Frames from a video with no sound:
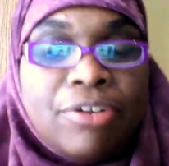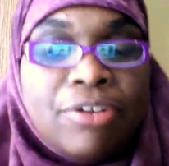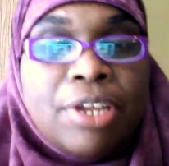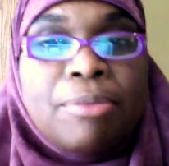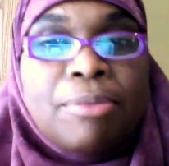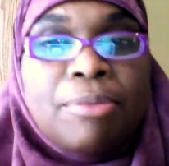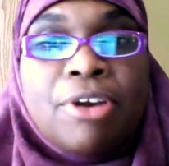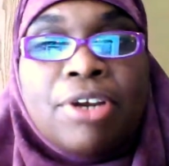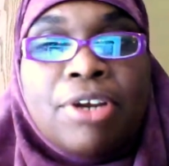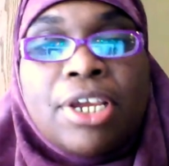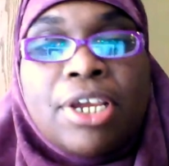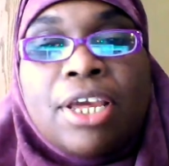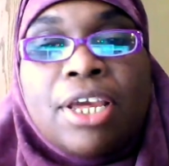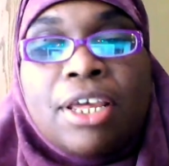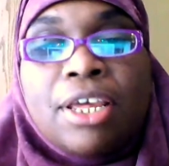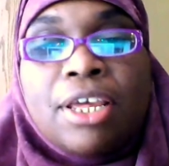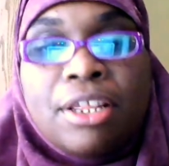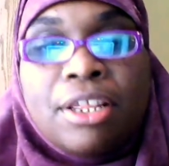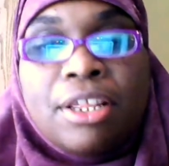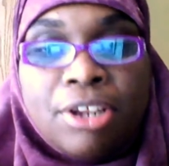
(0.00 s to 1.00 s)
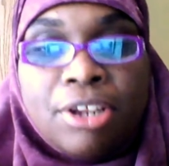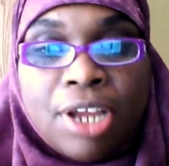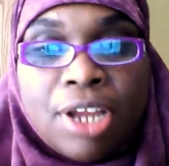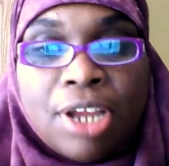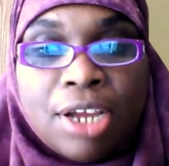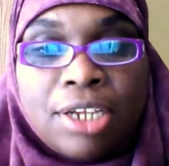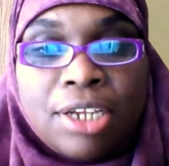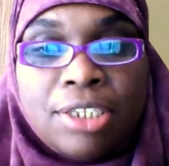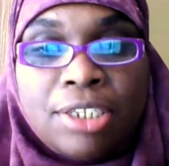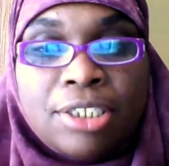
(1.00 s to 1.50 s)
American. You're
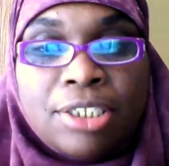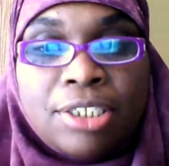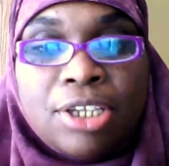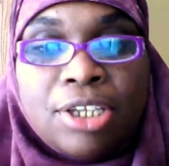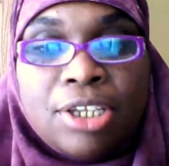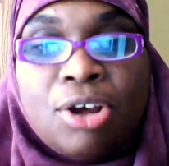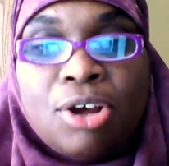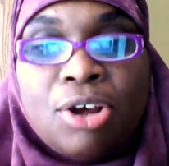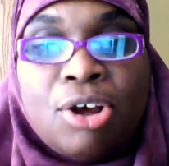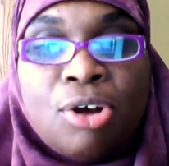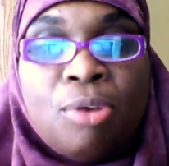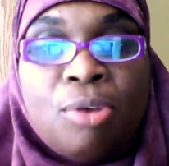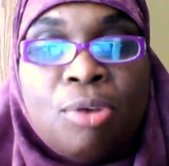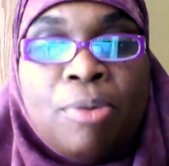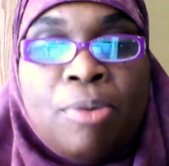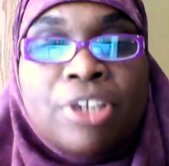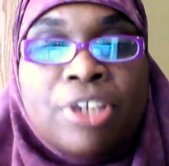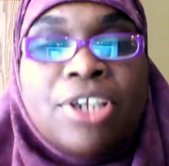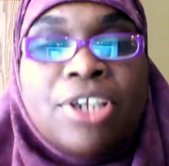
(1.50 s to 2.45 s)
not going to see a whole bunch.